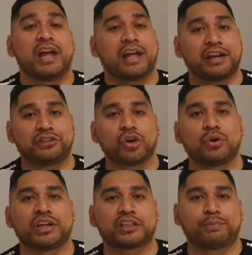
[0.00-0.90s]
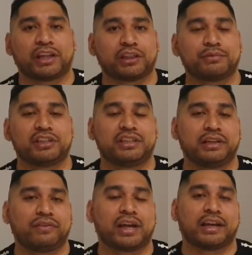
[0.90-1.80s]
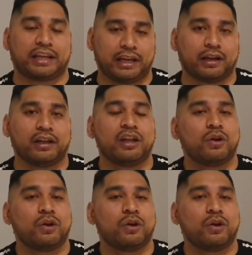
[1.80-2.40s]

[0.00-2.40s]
and I don't expect them to deviate here.